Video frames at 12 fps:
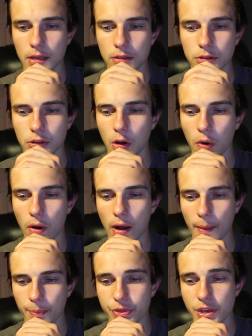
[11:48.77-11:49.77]
So
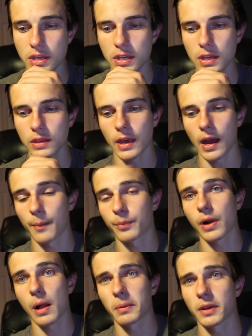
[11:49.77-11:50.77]
I'm thinking that I'm
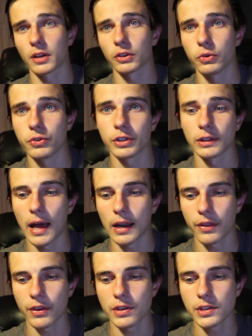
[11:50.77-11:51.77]
probably going to lose a lot
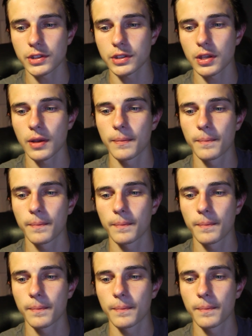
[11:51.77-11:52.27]
of these.